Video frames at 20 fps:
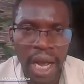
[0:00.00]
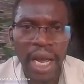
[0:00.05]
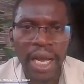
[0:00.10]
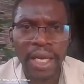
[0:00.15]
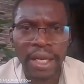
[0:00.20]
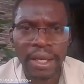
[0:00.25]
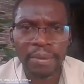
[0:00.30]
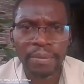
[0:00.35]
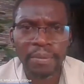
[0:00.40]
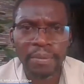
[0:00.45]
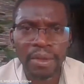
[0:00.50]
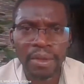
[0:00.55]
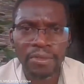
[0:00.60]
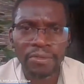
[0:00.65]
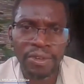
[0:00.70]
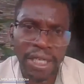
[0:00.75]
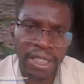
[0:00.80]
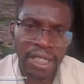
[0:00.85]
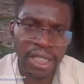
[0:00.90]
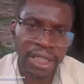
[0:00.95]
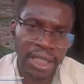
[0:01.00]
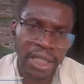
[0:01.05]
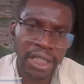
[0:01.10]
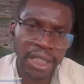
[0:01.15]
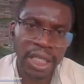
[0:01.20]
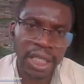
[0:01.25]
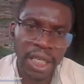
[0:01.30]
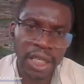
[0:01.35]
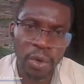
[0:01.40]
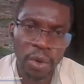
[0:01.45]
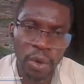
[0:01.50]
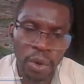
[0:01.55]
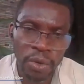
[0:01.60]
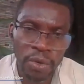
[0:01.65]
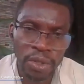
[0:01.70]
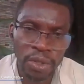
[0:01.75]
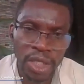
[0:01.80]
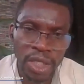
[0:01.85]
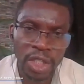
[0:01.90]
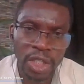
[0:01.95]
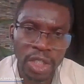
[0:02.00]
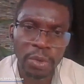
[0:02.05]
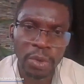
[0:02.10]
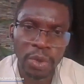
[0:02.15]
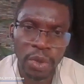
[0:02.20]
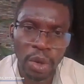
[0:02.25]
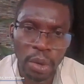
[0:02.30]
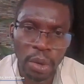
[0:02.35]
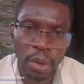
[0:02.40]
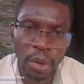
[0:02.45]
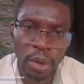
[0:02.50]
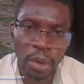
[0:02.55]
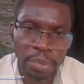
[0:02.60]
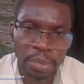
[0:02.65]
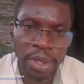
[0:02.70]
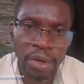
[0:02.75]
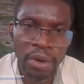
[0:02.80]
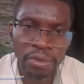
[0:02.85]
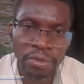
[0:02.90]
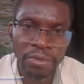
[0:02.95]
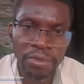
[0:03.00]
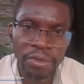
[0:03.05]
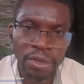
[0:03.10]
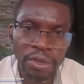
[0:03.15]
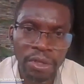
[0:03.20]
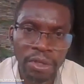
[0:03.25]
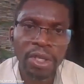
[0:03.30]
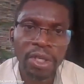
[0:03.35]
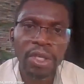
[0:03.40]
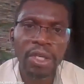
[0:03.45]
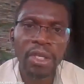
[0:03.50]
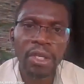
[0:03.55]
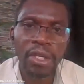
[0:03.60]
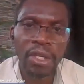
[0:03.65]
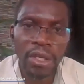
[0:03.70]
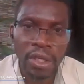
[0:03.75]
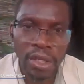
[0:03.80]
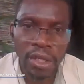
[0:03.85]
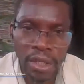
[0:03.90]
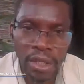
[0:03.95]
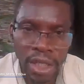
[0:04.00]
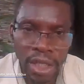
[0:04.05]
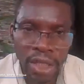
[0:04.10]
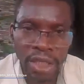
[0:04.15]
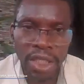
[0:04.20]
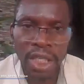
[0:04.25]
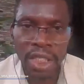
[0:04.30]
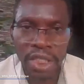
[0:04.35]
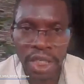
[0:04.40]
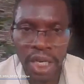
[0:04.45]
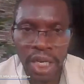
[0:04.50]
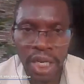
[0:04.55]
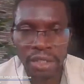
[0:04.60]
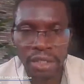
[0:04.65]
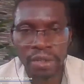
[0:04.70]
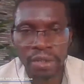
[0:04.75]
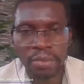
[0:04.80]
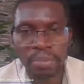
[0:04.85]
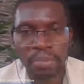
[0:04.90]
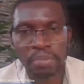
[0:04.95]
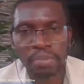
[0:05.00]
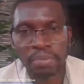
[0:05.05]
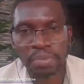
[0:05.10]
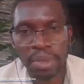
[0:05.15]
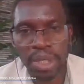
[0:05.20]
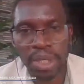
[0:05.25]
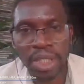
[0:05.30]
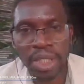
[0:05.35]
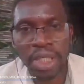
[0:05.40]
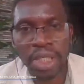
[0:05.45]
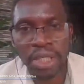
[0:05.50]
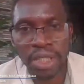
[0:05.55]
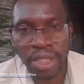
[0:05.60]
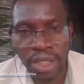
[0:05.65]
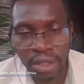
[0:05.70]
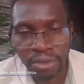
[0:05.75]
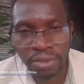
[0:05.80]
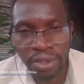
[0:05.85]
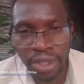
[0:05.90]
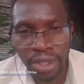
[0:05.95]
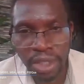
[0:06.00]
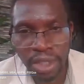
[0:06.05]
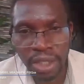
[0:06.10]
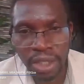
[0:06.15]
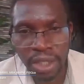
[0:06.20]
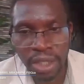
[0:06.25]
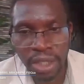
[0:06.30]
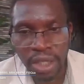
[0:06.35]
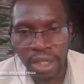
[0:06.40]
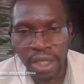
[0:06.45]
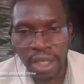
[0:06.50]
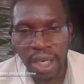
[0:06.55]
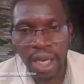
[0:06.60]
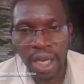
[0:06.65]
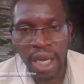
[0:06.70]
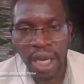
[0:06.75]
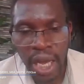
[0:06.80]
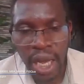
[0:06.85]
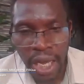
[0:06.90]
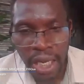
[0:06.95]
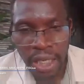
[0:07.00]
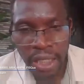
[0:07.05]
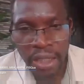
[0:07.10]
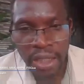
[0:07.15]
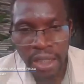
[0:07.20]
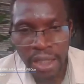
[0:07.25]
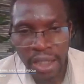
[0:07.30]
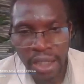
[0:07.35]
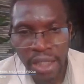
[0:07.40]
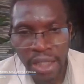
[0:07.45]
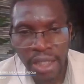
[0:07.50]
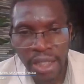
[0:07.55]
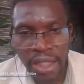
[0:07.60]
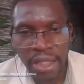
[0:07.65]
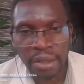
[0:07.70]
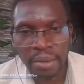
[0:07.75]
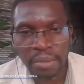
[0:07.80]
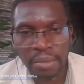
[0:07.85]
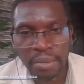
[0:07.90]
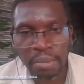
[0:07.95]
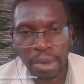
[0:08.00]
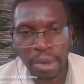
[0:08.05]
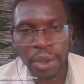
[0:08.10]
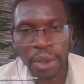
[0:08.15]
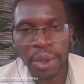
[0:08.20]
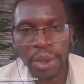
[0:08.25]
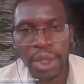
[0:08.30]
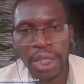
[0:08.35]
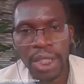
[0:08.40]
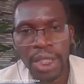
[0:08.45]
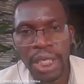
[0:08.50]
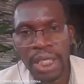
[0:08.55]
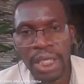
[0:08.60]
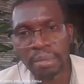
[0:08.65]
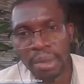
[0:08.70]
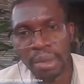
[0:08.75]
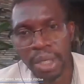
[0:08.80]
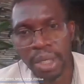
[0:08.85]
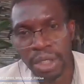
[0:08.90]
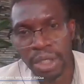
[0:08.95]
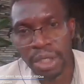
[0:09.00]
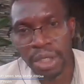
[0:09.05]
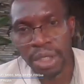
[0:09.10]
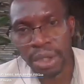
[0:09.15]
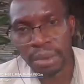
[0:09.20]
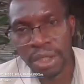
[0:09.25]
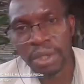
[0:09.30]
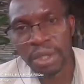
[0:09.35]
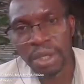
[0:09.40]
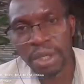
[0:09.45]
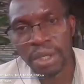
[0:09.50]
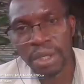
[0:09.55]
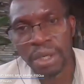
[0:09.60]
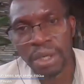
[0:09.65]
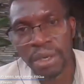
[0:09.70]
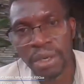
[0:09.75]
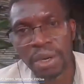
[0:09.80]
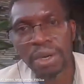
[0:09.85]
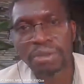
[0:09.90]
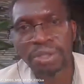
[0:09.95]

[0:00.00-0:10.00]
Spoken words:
I facilitated on this topic of the essentials of patient safety and monitoring and the measurement